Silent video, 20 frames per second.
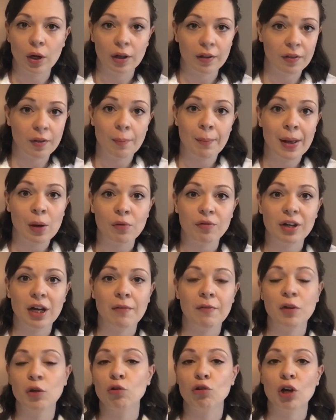the
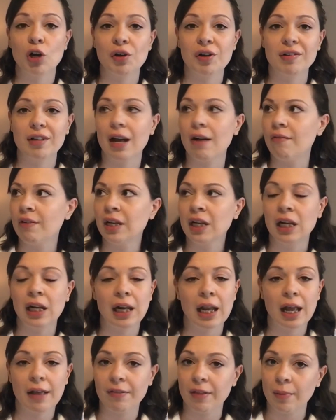meltdown that your child is having,
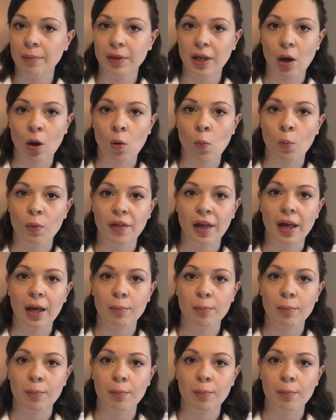let them get on with it.